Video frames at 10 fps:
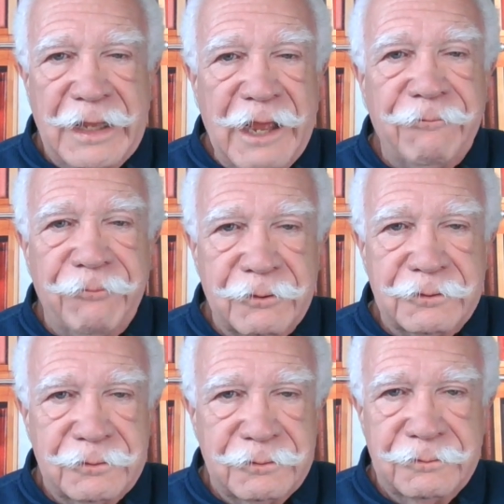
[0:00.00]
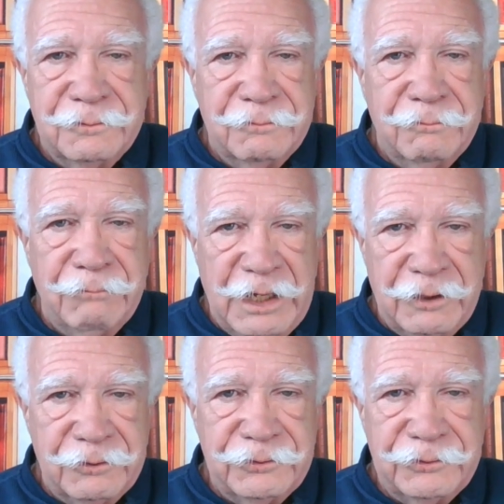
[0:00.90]
effort
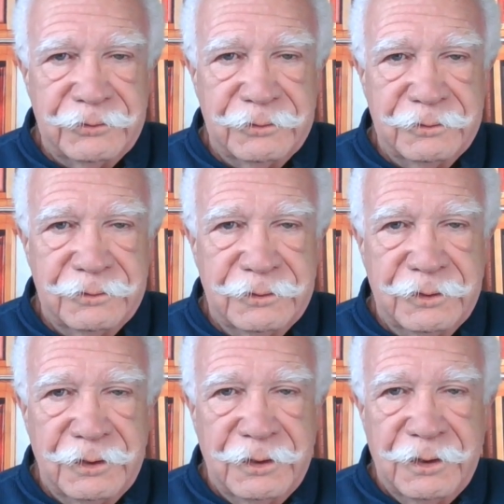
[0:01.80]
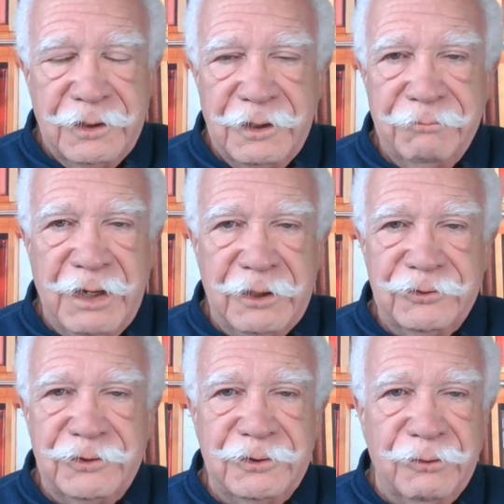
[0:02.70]
matters. It
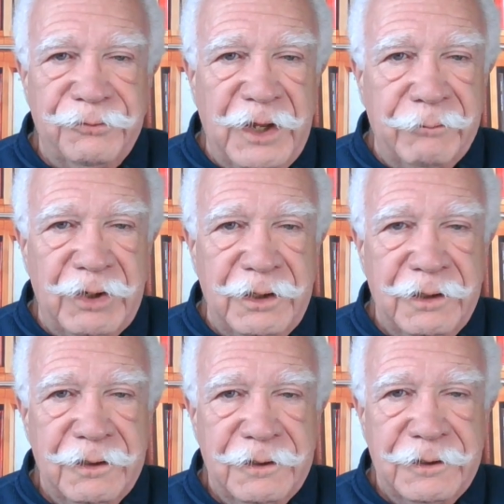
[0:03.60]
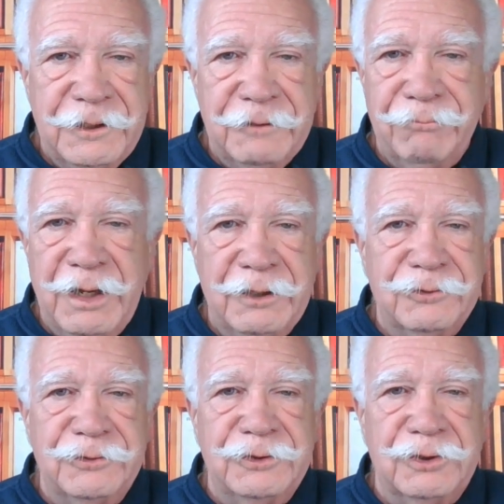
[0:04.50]
matters in your family. It
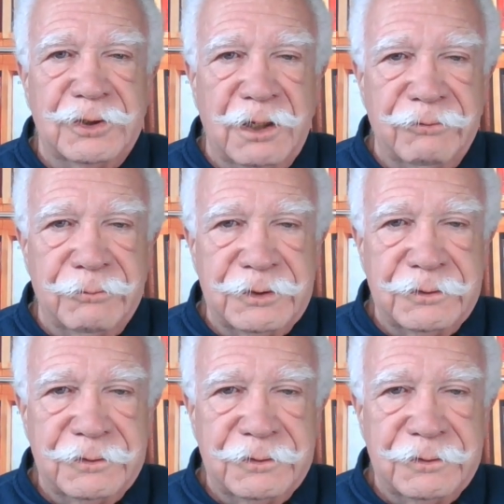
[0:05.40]
matters in your government.